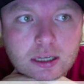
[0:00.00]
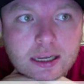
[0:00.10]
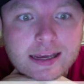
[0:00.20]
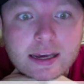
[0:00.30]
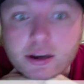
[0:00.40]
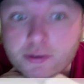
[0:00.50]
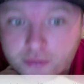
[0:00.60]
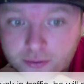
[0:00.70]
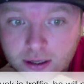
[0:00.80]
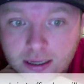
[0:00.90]

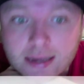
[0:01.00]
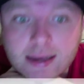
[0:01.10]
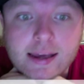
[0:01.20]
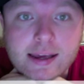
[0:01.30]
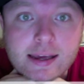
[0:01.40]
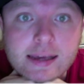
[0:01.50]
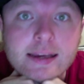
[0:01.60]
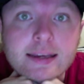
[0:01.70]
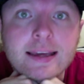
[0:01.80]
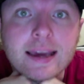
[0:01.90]
if
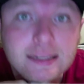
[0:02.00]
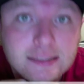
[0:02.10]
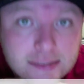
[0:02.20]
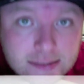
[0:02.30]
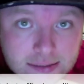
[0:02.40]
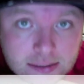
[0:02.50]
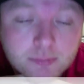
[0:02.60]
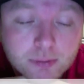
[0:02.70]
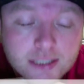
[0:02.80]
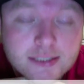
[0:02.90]
he gets,
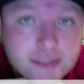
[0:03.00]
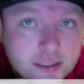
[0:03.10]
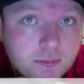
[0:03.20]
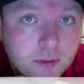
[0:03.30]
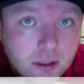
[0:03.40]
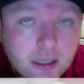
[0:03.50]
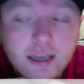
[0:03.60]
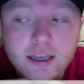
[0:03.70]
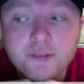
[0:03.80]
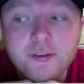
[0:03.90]
present simple,
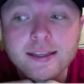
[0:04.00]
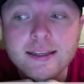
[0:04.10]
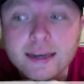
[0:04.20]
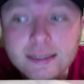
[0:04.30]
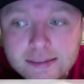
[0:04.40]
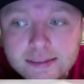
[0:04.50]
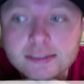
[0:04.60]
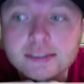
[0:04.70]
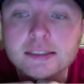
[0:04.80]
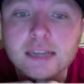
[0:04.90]
if he gets
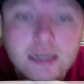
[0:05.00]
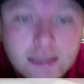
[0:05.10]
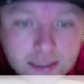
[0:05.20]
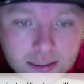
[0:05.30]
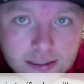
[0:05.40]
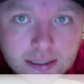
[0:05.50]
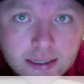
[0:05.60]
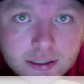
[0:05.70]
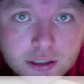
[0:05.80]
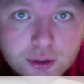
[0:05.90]
stuck
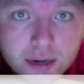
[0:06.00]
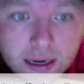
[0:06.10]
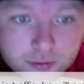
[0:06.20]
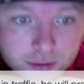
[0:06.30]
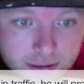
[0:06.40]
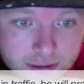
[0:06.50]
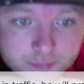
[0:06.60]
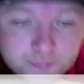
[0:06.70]
in traffic,